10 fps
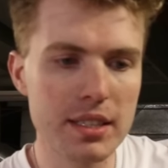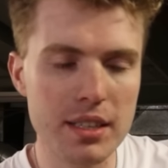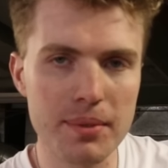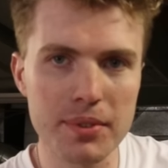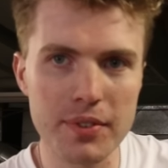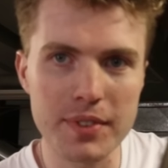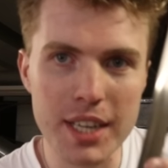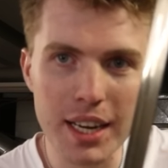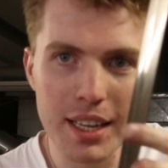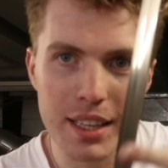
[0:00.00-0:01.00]
these come from
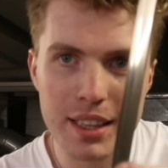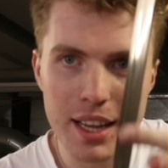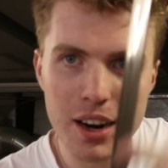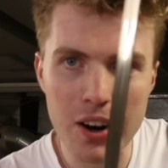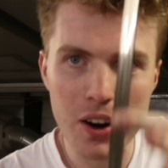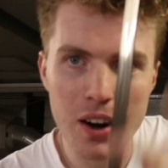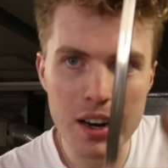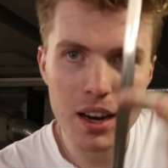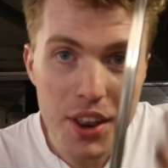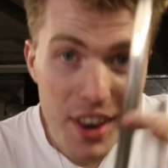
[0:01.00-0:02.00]
China, they are
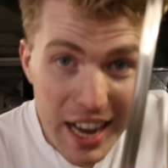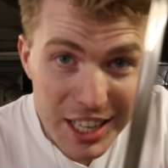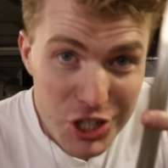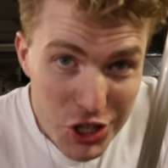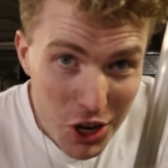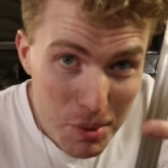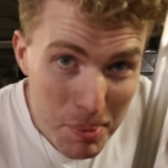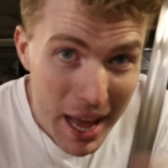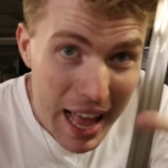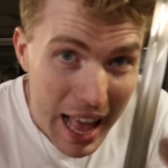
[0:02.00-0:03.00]
not
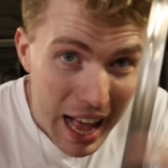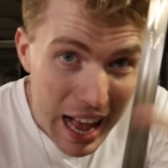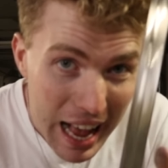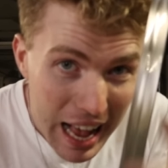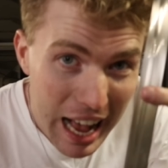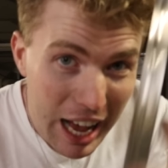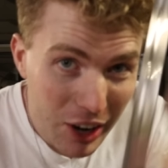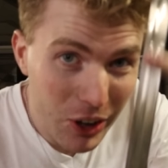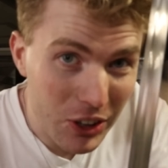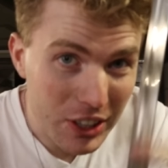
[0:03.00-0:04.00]
sharp at all.